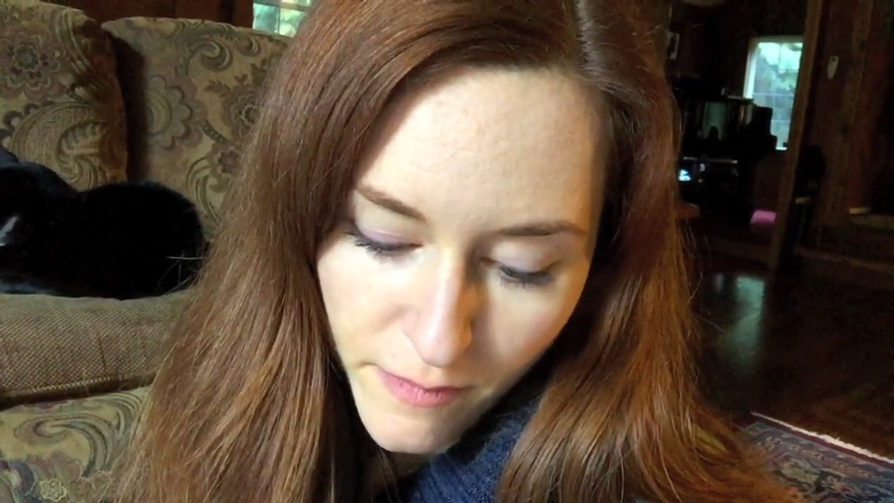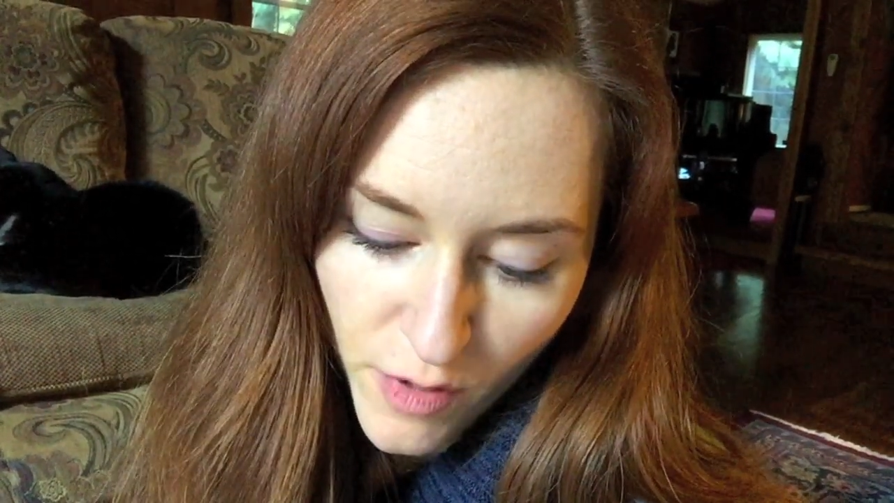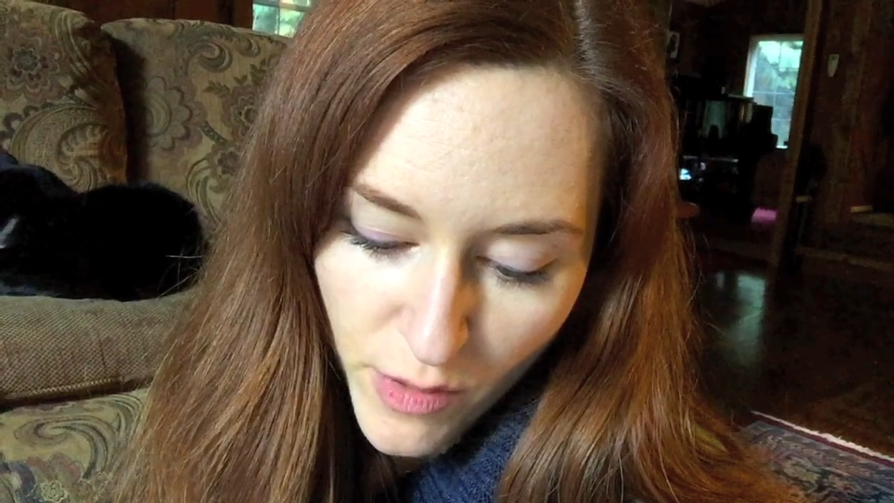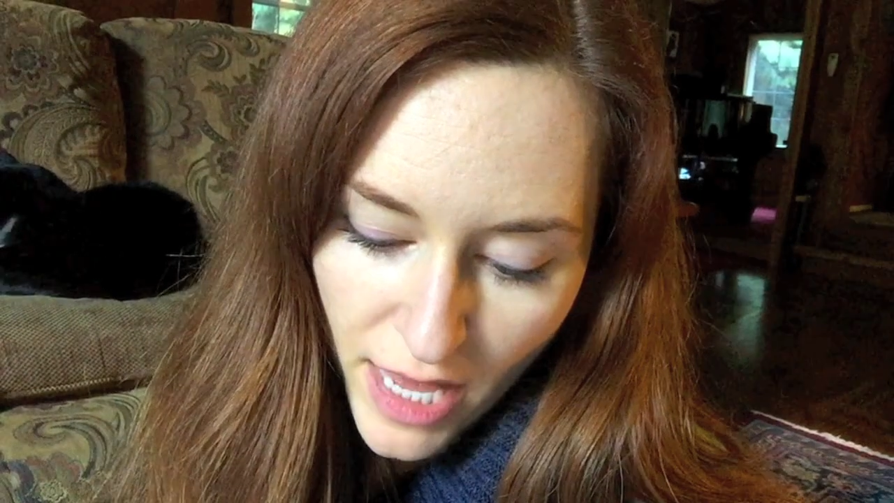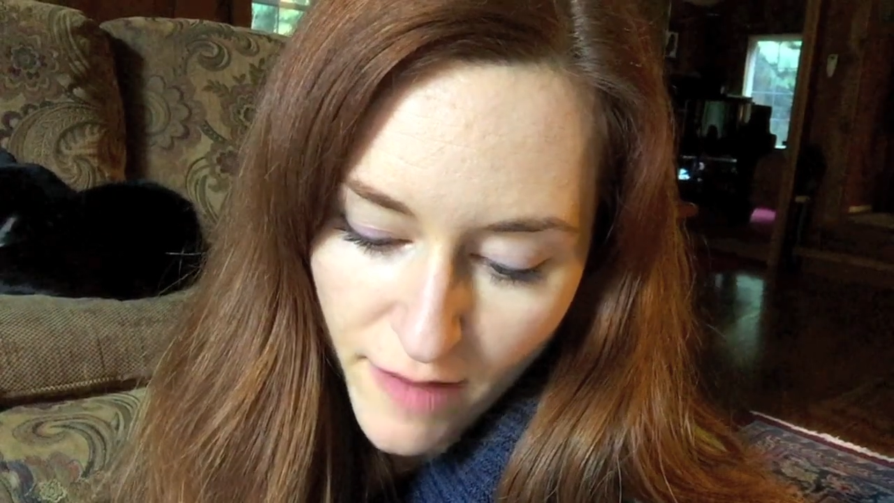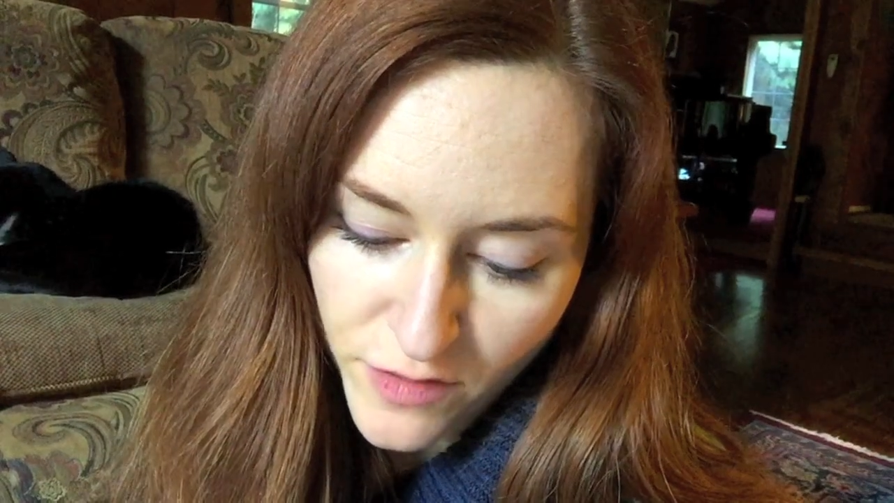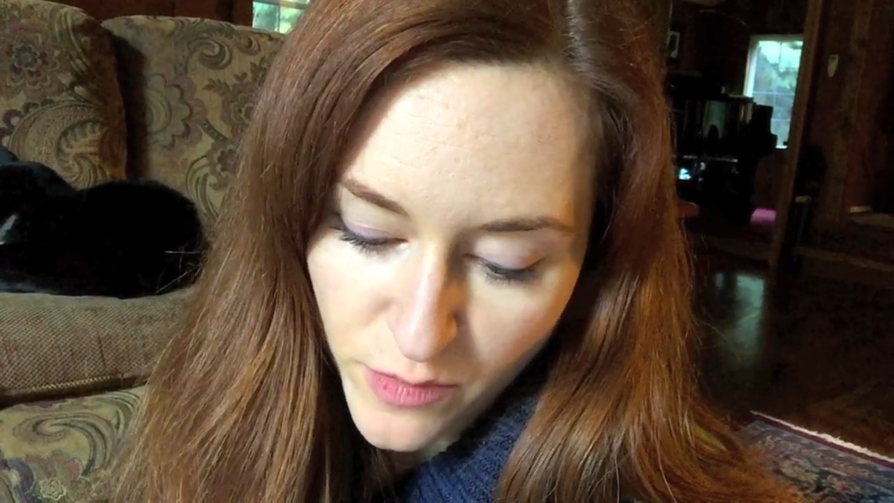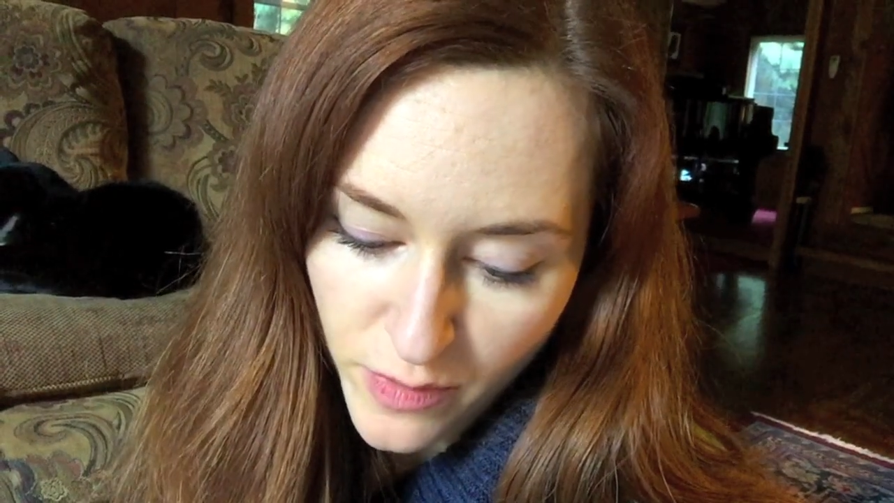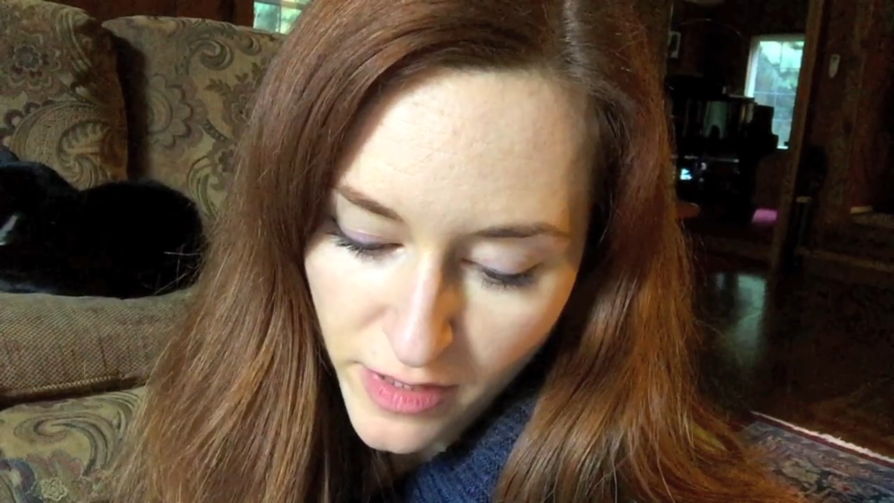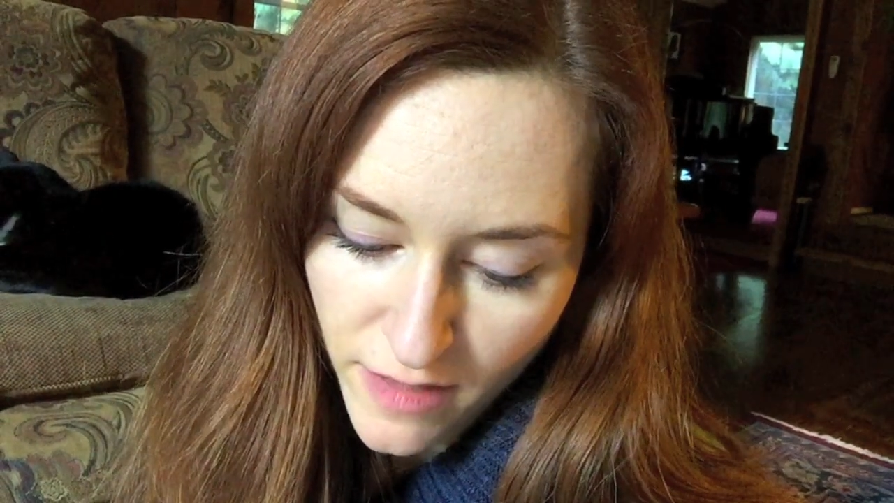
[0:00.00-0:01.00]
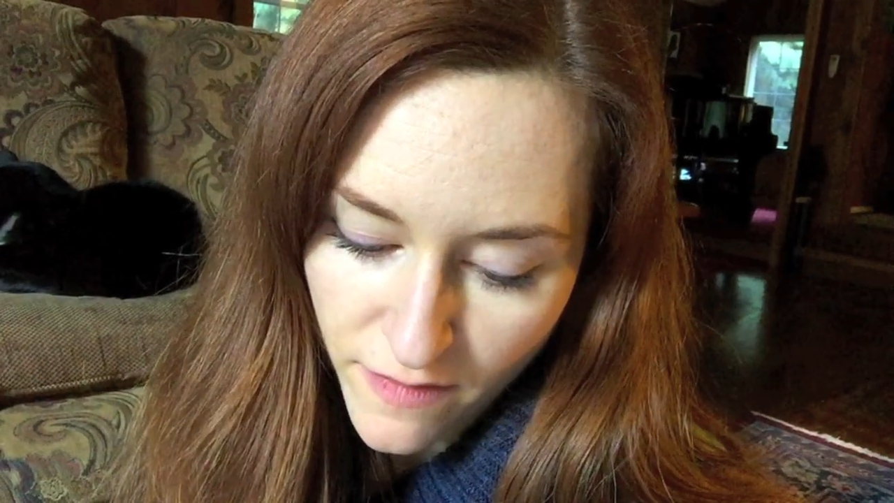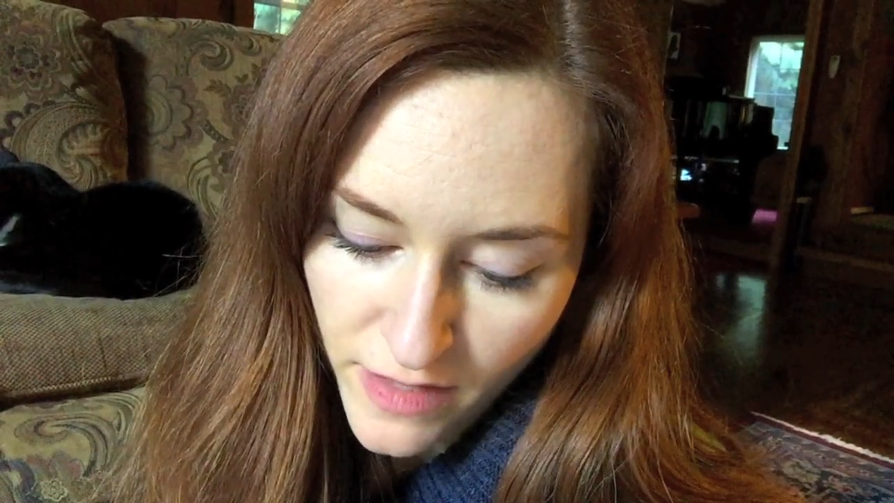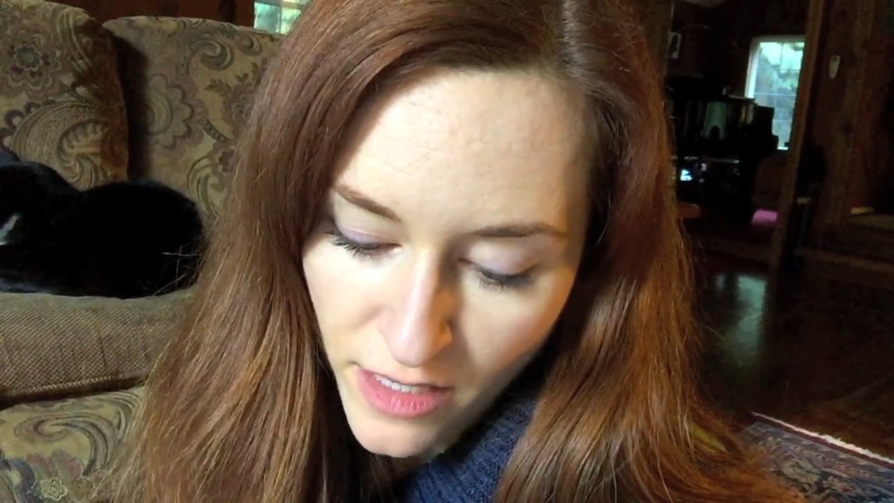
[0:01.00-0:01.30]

But we have to believe